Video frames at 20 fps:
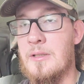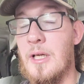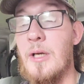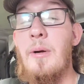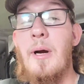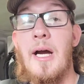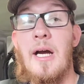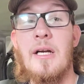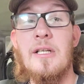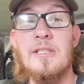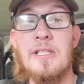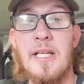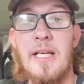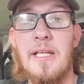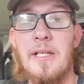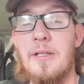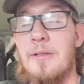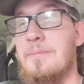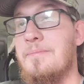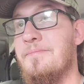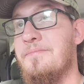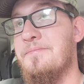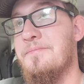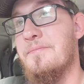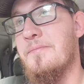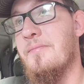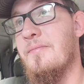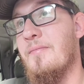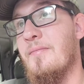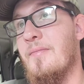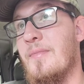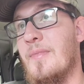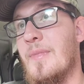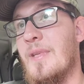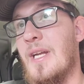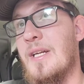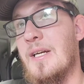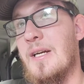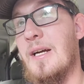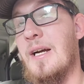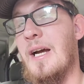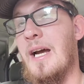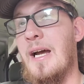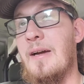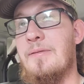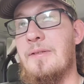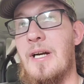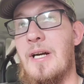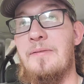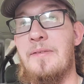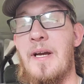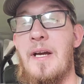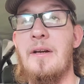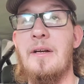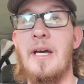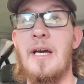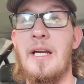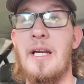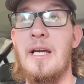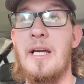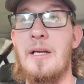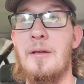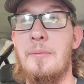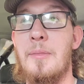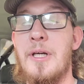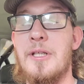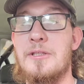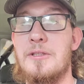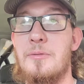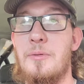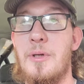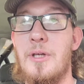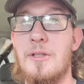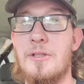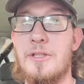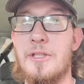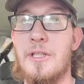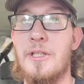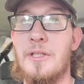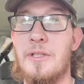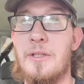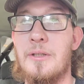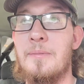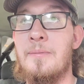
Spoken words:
2 hours later, after I found out I had a busted wheel cylinder,